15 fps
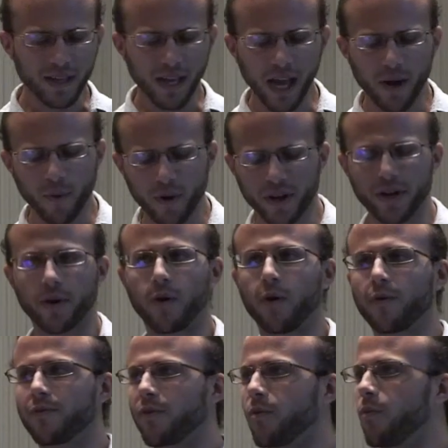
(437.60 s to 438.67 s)
I want to go
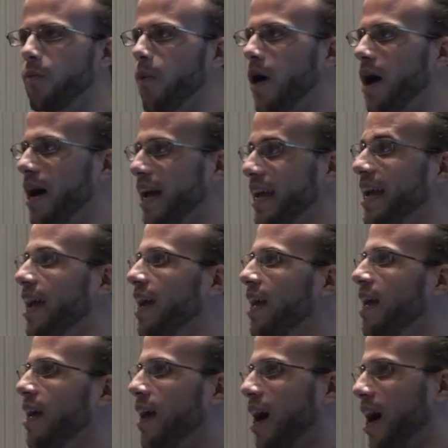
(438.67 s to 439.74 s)
over why
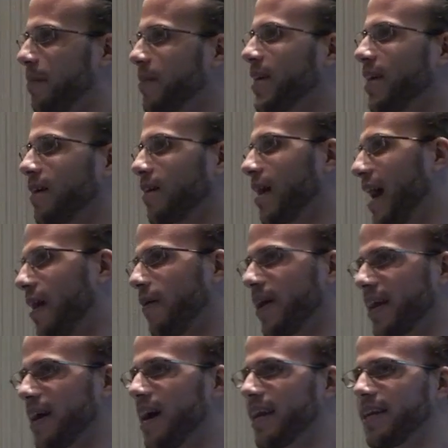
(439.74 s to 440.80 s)
I'm here, how I
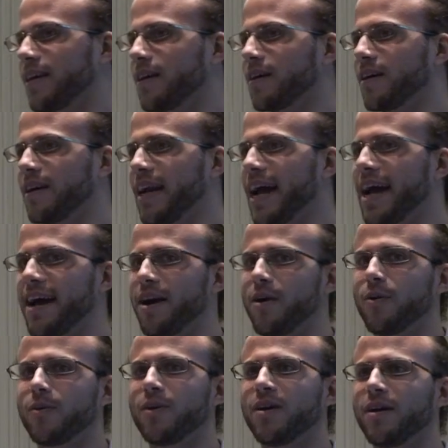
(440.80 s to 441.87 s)
got here, and
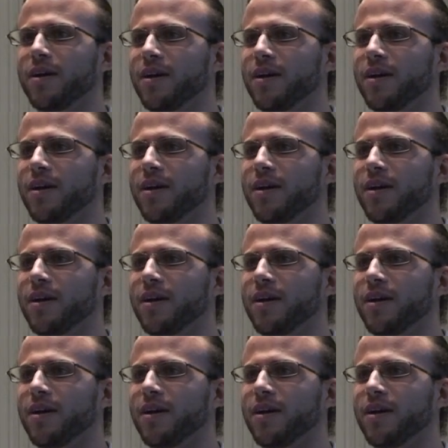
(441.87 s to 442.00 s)
how